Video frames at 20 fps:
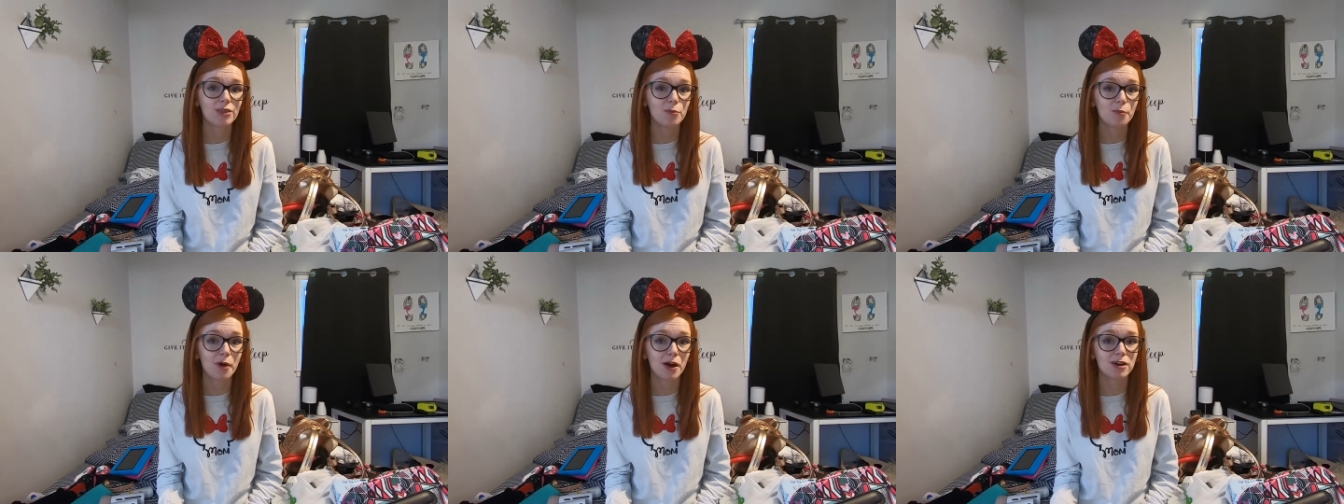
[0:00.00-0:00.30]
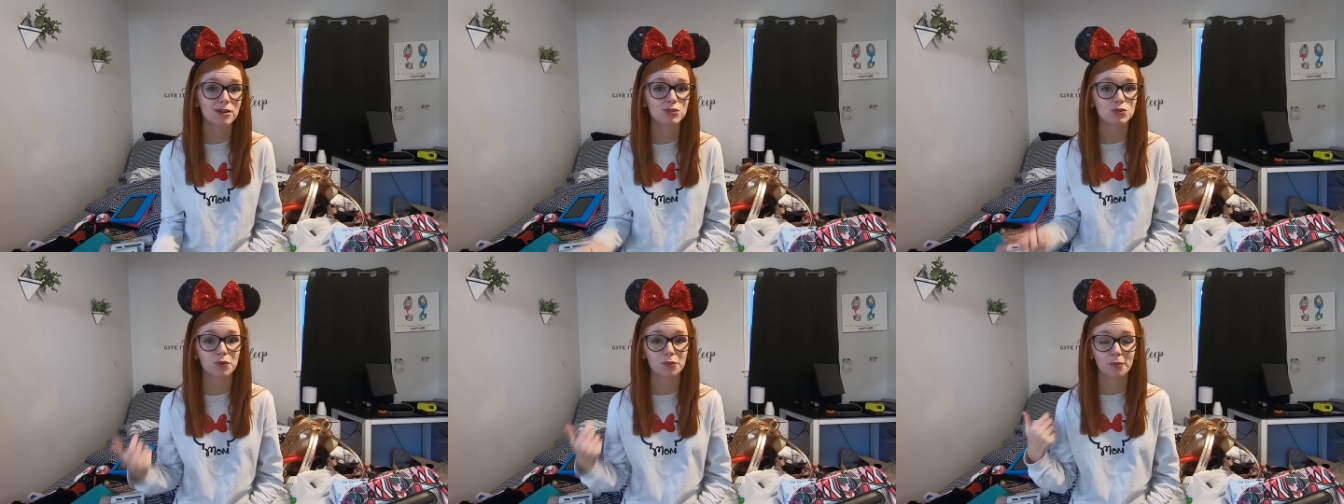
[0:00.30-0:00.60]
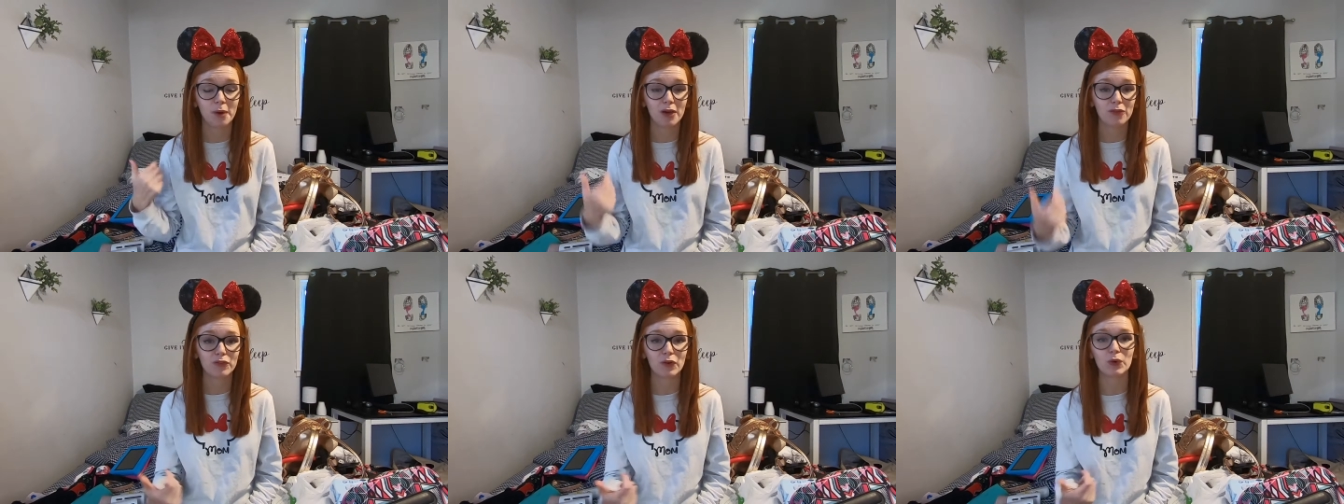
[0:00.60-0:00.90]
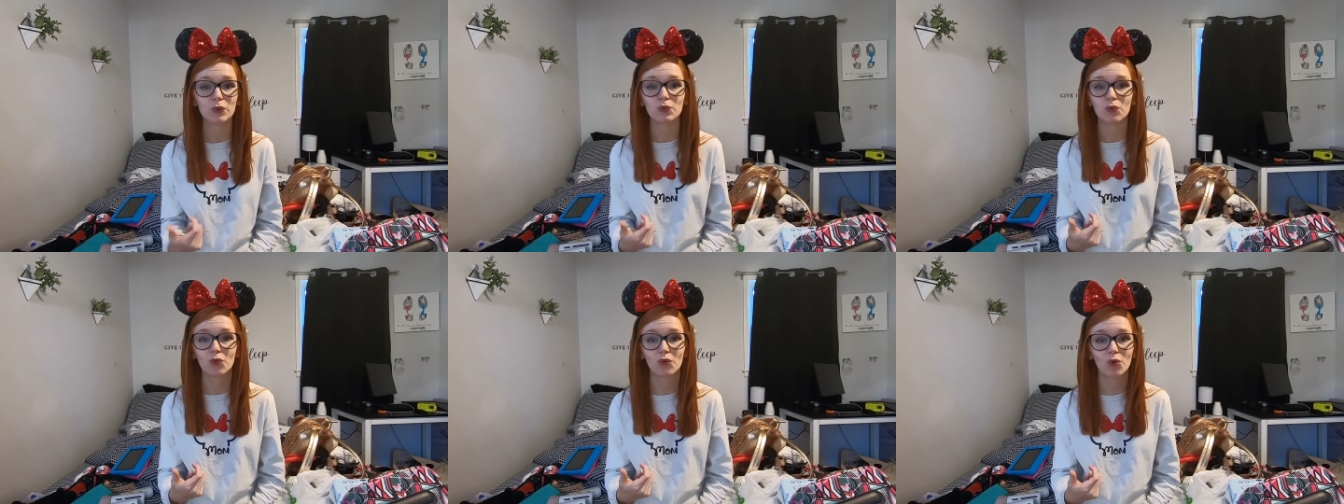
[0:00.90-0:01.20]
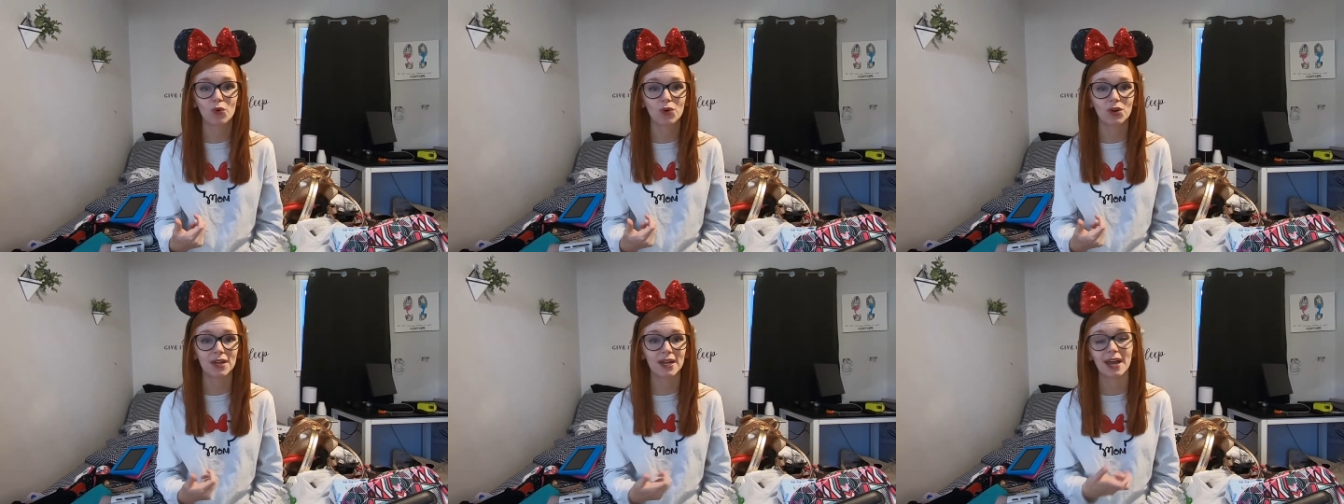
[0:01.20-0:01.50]
the parks with my phone
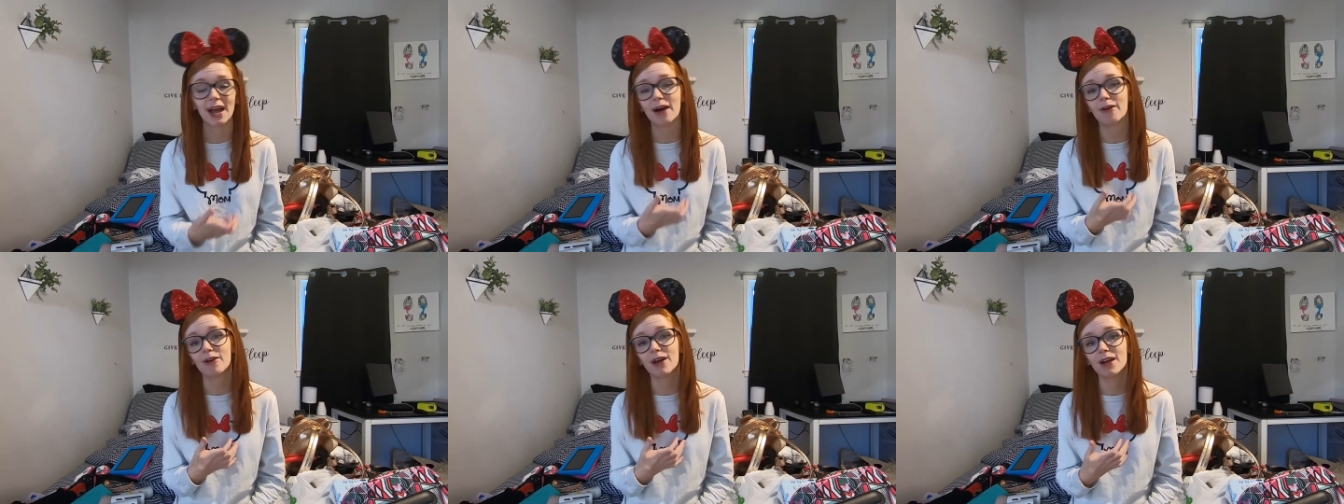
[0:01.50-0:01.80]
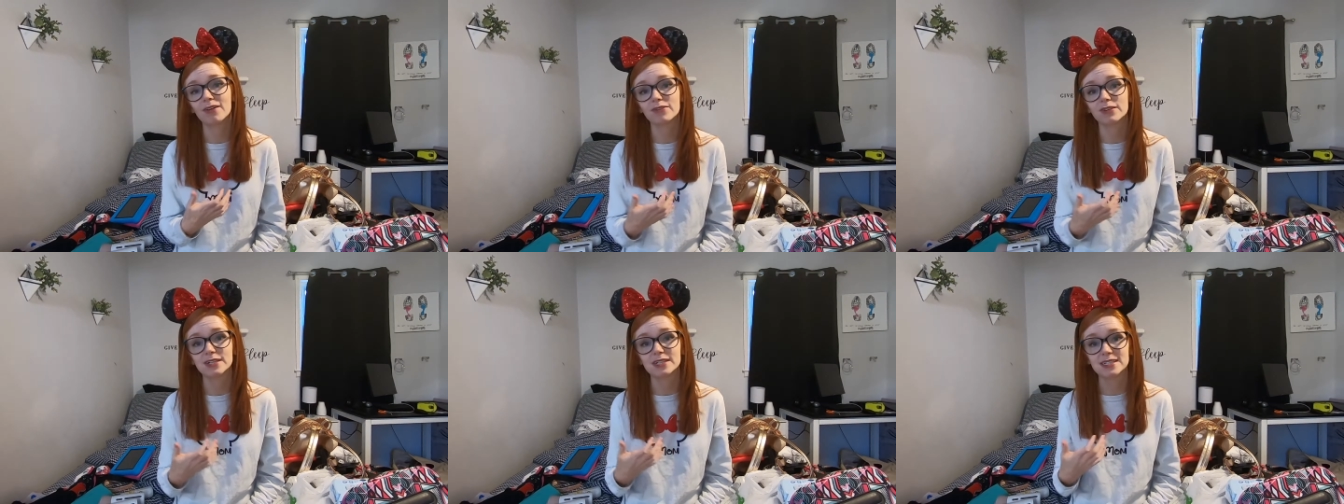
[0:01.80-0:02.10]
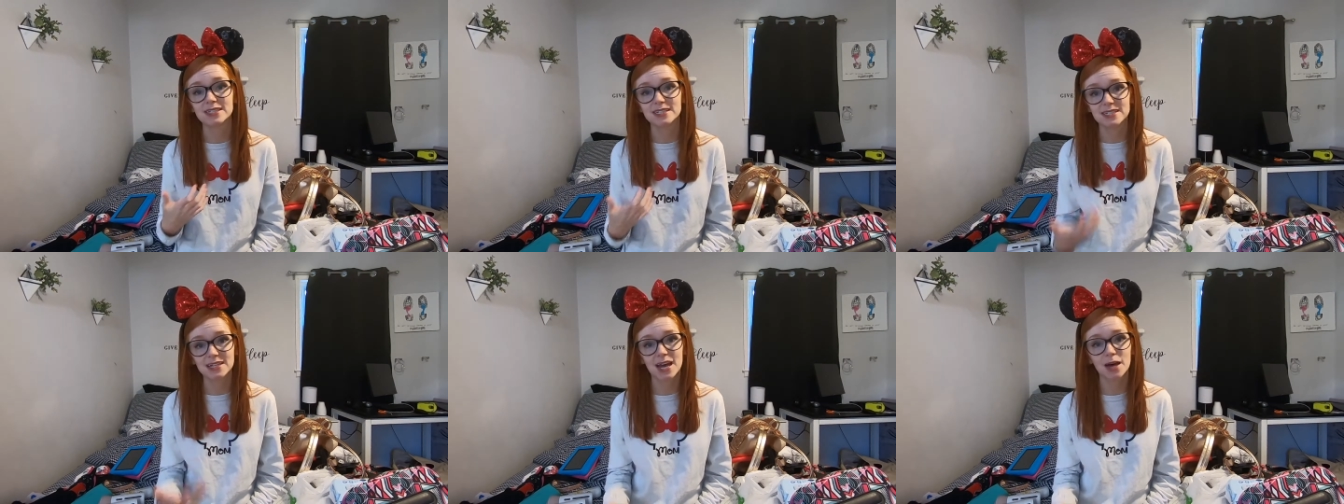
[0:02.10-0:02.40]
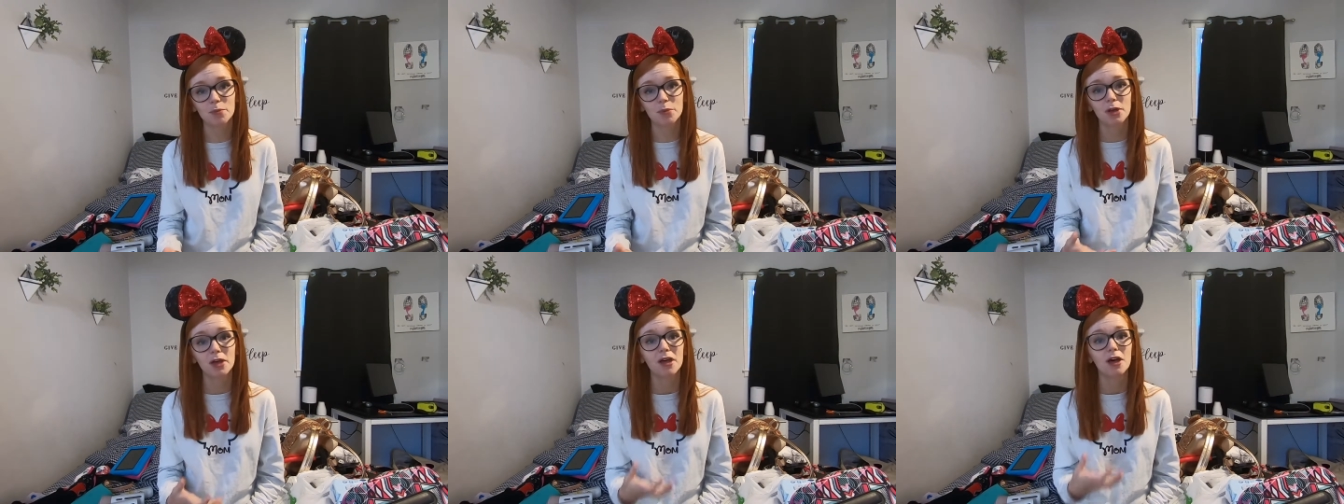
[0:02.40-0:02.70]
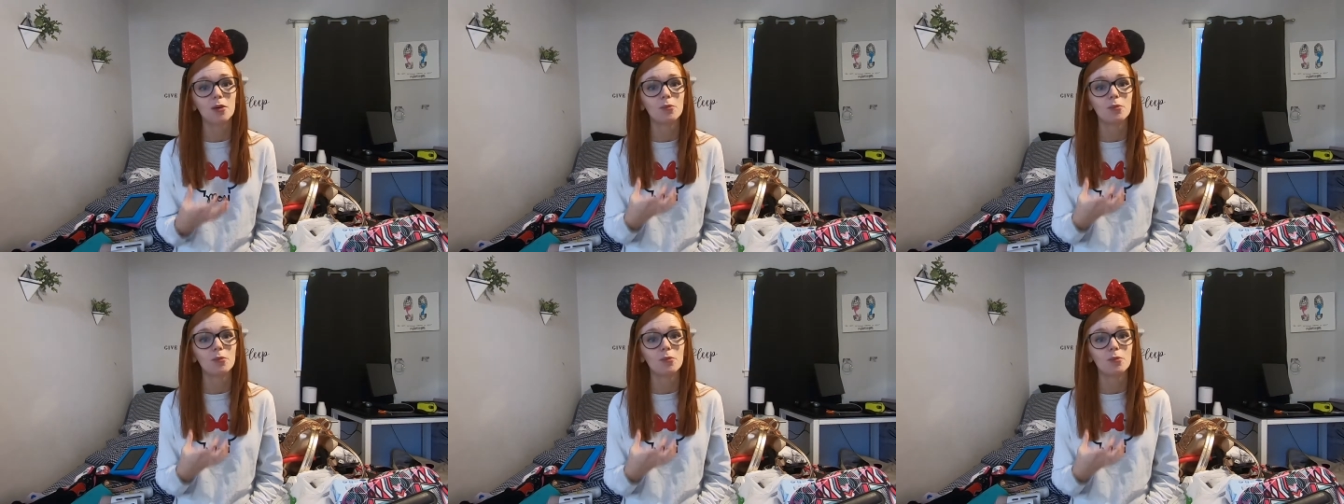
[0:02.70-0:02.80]
recording our every step.